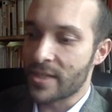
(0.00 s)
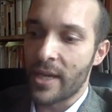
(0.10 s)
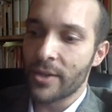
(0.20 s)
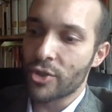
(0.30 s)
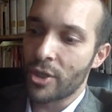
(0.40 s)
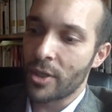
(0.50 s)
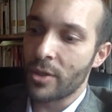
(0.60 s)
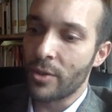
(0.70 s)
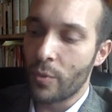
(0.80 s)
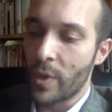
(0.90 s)

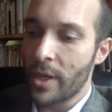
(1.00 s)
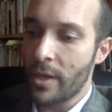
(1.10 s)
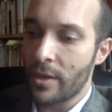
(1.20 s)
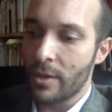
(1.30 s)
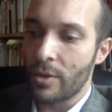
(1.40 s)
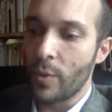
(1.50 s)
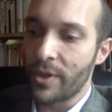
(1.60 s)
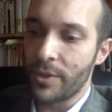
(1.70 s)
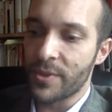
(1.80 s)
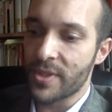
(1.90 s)
astonishing when
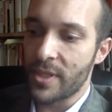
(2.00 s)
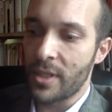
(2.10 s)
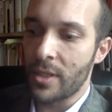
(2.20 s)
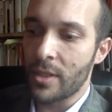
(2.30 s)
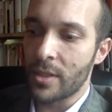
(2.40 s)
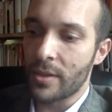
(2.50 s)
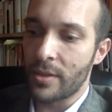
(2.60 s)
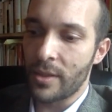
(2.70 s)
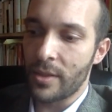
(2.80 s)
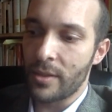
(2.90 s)
when you see
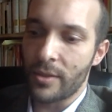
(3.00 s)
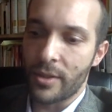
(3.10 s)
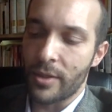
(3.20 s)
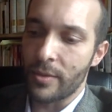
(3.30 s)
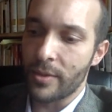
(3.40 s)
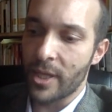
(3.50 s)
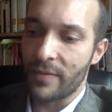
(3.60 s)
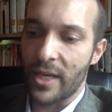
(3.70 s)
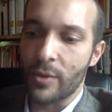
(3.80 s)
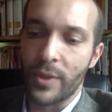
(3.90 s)
the you know kind
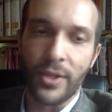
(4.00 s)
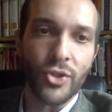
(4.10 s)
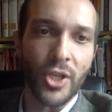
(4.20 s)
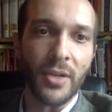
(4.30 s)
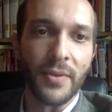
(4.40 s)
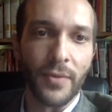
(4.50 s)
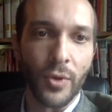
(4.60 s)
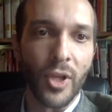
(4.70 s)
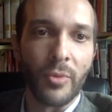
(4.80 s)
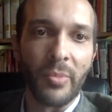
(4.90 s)
of equity chief of
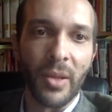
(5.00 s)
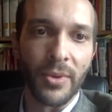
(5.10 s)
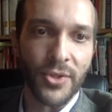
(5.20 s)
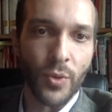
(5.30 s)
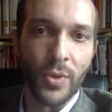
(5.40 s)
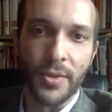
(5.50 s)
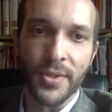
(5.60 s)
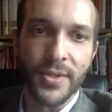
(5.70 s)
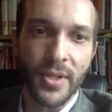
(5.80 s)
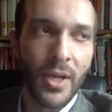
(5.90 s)
Oklahoma public
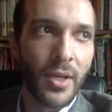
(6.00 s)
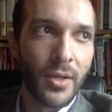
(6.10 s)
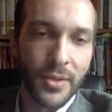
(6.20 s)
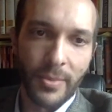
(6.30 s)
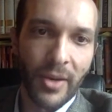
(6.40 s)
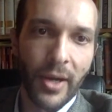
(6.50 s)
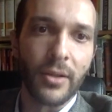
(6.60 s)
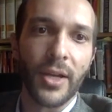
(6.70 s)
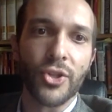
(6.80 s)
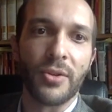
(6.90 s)
schools, to my
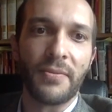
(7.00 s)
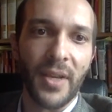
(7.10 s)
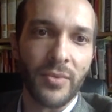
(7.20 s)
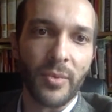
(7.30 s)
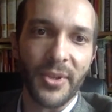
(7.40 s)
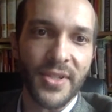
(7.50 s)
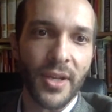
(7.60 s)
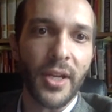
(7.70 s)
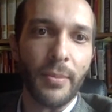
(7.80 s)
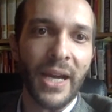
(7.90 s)
recollection, favorably
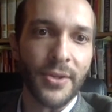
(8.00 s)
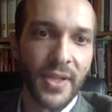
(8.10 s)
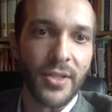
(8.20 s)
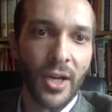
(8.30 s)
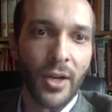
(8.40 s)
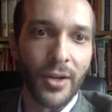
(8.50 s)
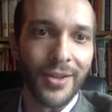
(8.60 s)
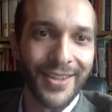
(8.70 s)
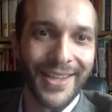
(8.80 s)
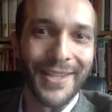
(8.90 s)
citing Mao Zedong